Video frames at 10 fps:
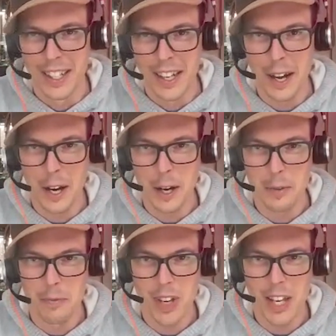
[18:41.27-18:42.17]

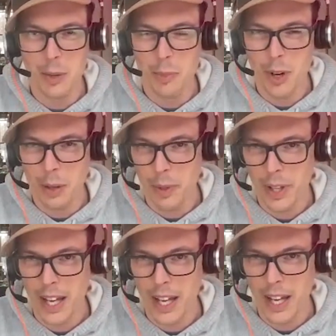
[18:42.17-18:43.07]
in the
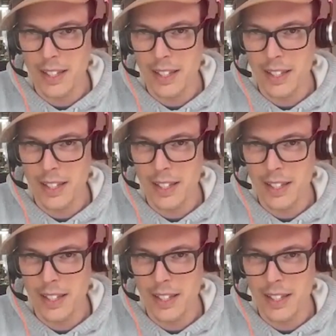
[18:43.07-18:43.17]
marketplace.